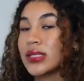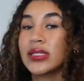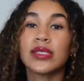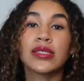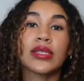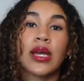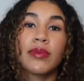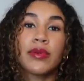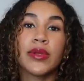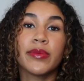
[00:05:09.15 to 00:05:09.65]

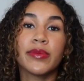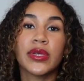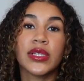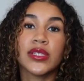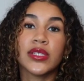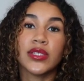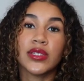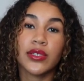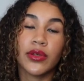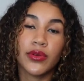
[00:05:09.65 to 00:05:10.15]

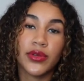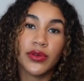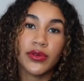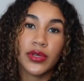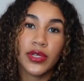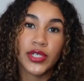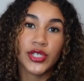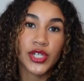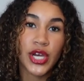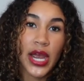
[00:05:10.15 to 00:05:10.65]
Supplements, so you
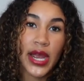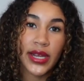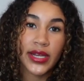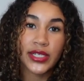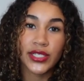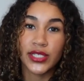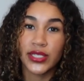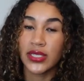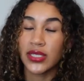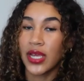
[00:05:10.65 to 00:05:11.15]
could try
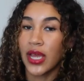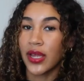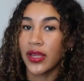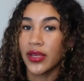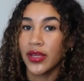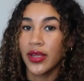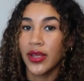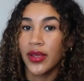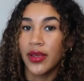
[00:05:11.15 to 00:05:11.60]
and just get